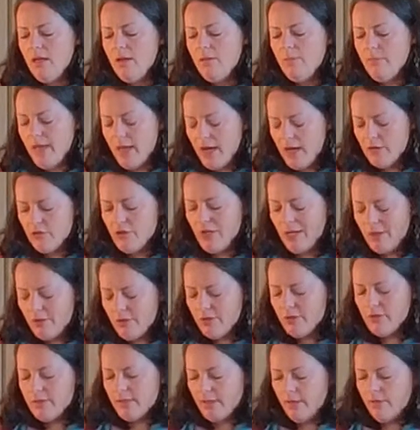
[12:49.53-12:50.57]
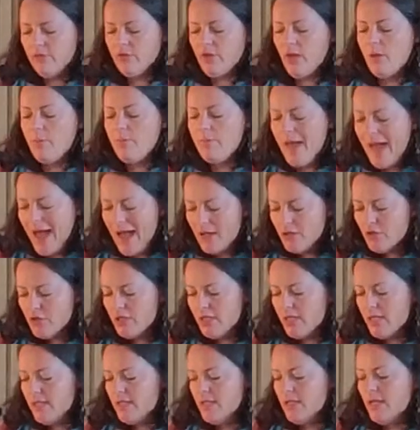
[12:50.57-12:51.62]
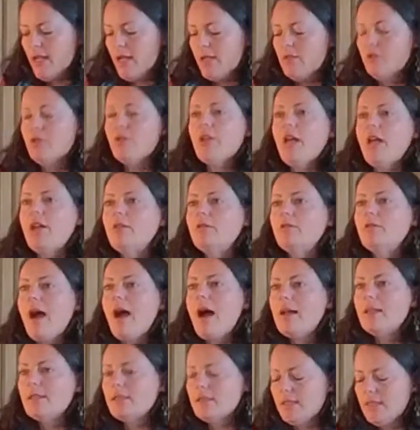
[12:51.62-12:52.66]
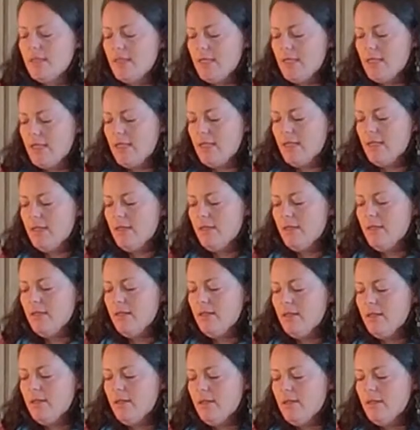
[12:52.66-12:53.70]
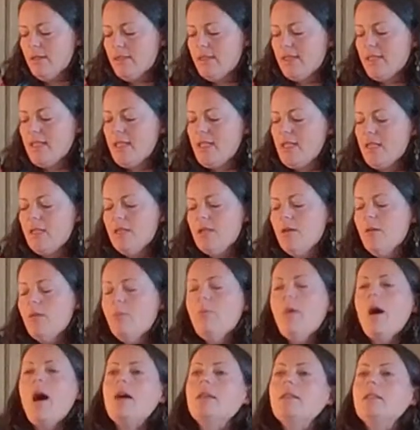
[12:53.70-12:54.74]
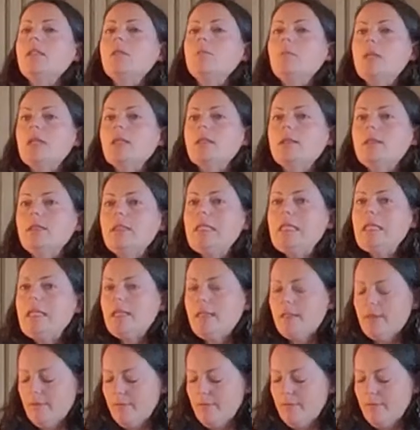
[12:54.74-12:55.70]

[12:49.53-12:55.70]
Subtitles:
May our gestures of compassion and generosity seed possibility.